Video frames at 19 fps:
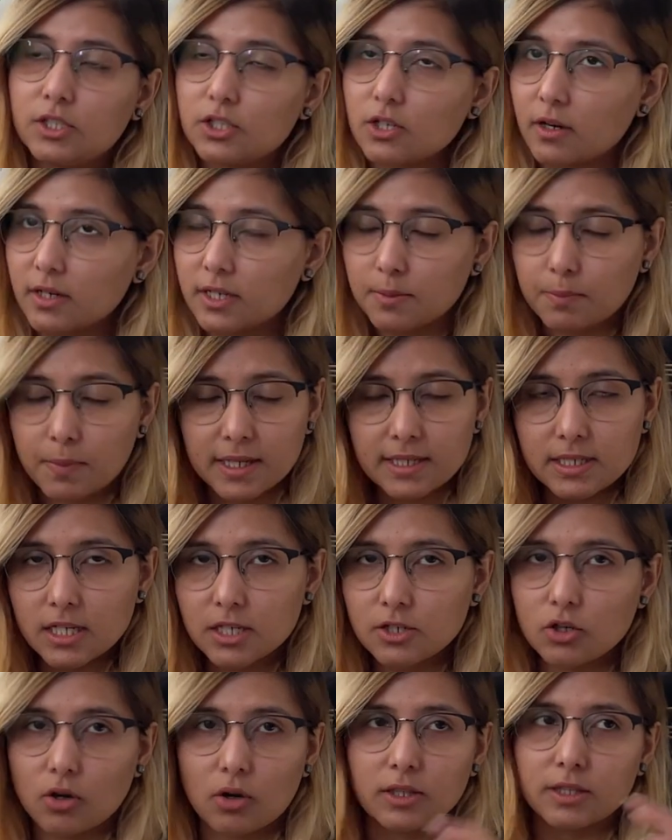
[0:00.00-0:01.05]
are
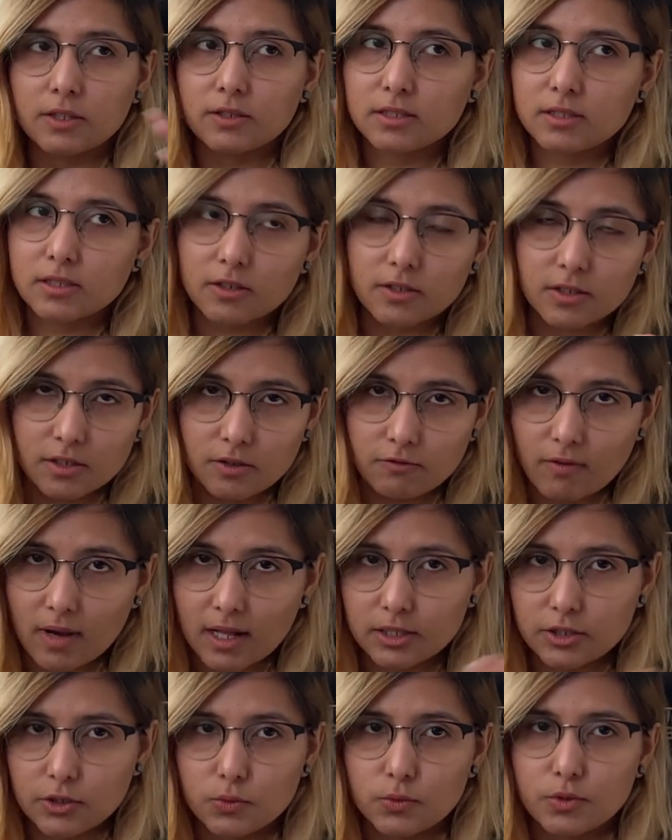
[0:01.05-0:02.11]
dependent on certain
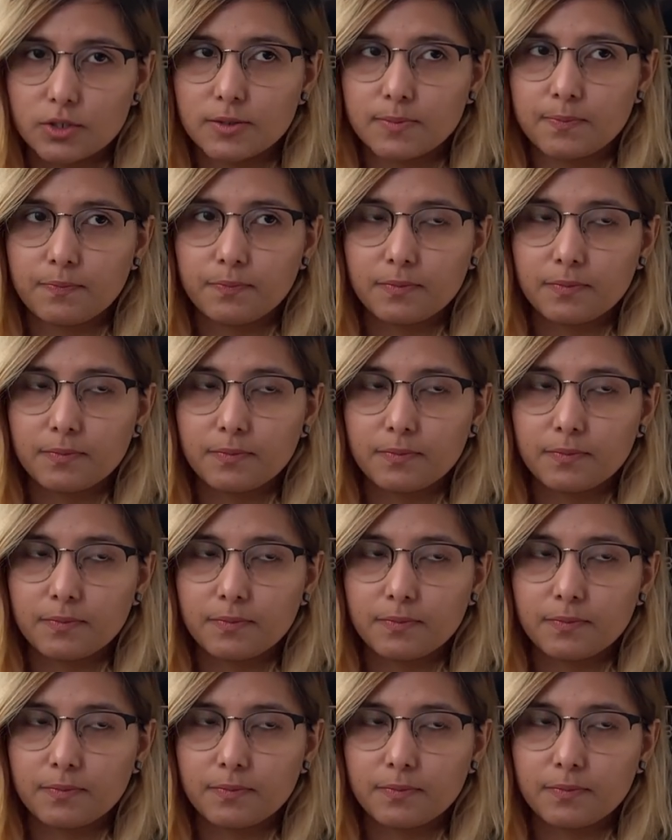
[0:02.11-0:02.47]
values?